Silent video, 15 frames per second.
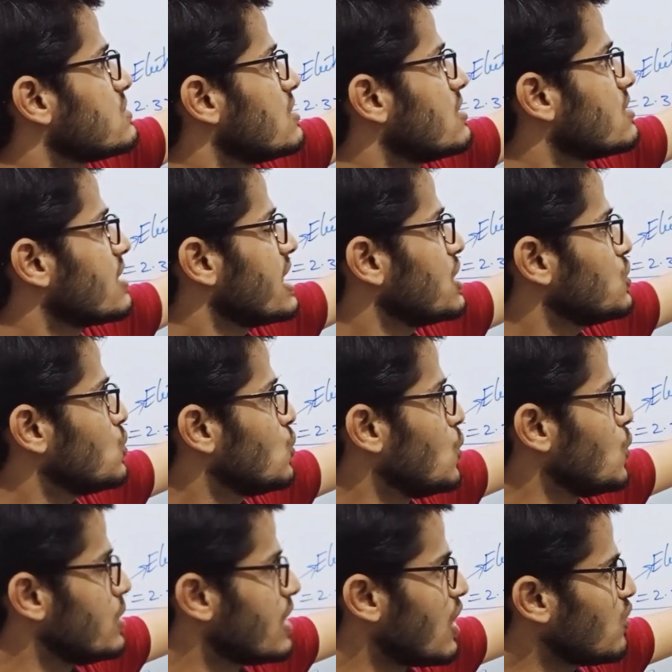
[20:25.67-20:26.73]
are trying to
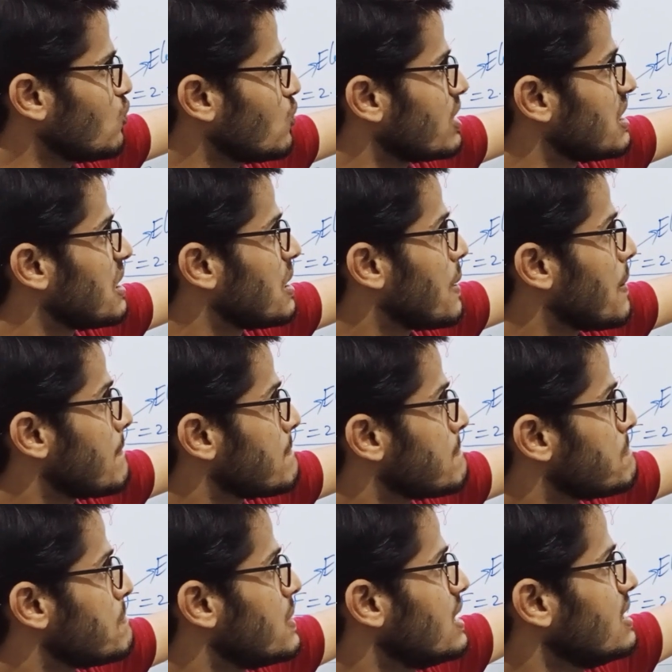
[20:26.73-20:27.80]
go downward,
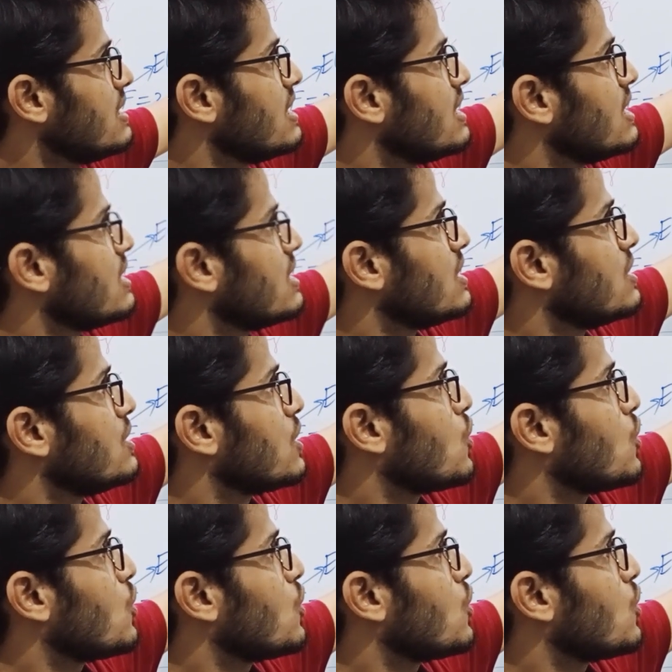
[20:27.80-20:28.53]
but the